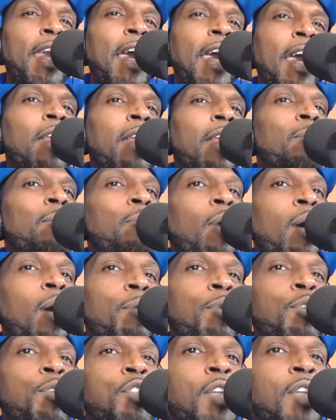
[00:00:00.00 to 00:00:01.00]
Allen
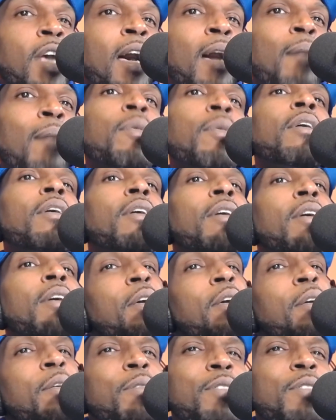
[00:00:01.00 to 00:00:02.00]
Barbershop.
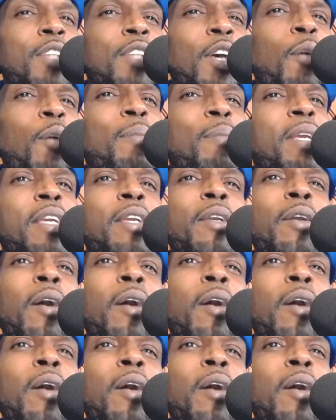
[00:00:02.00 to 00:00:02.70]
Tell me,